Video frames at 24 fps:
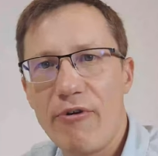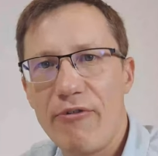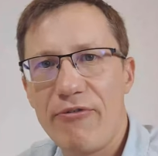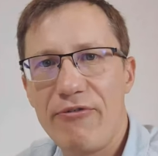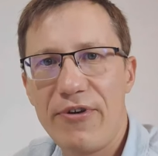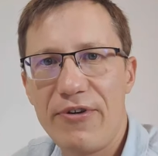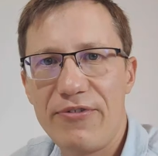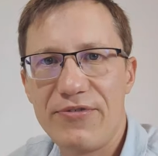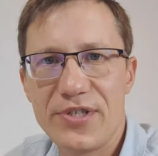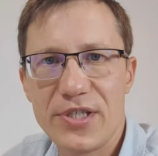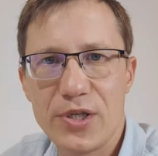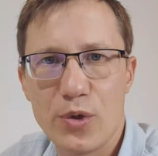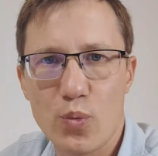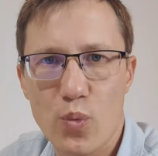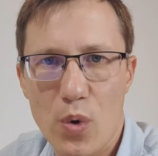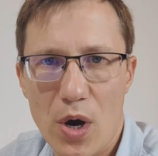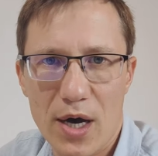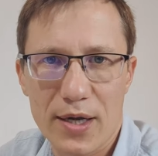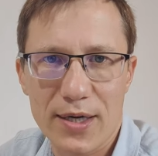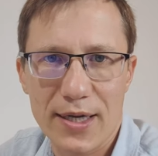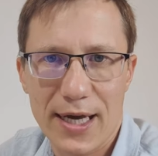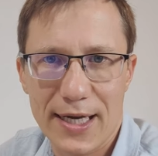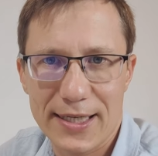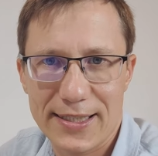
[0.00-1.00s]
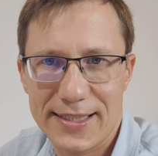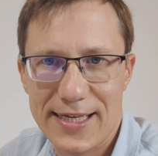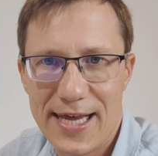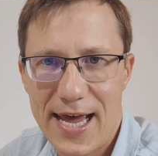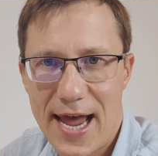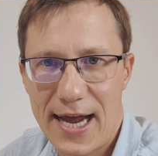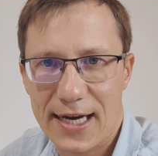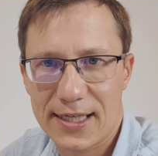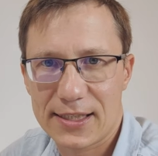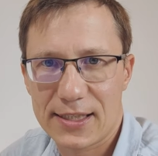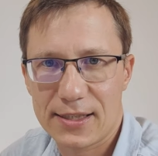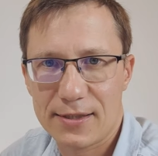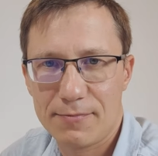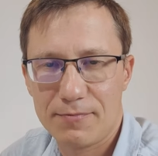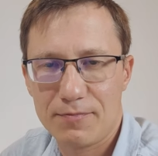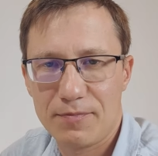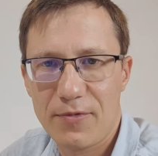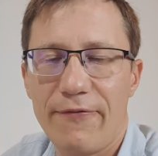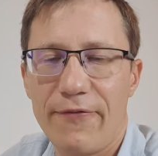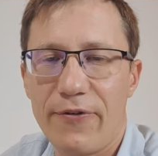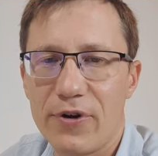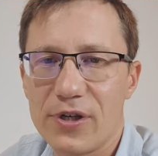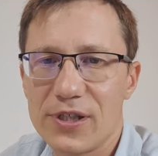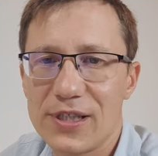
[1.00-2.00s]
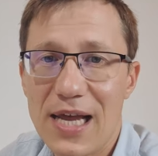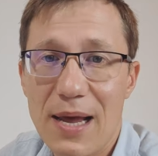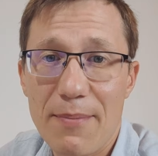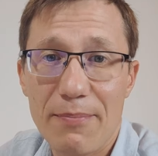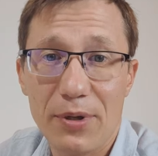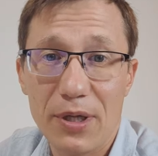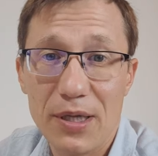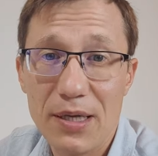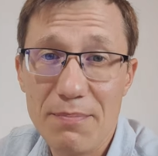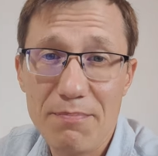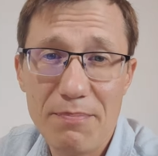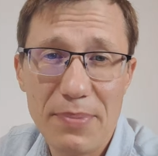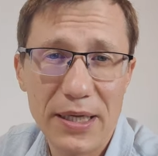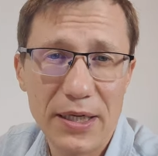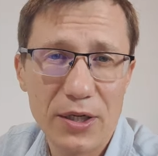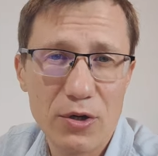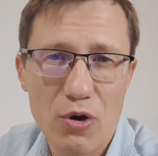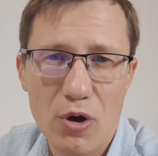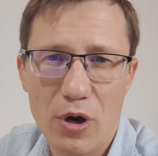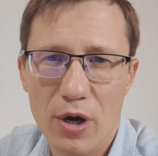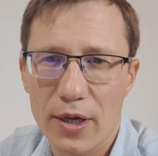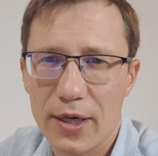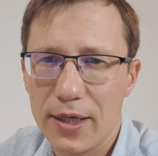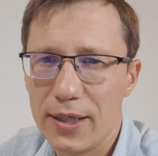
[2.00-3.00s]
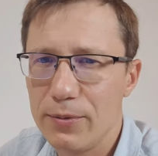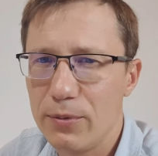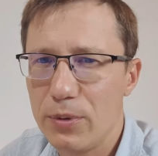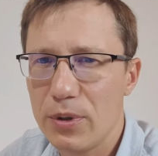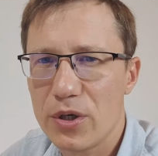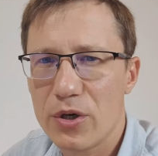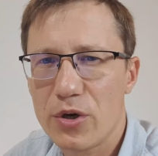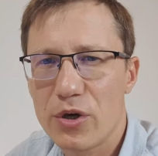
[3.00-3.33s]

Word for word: 51 attacks for example, in Bitcoin, it will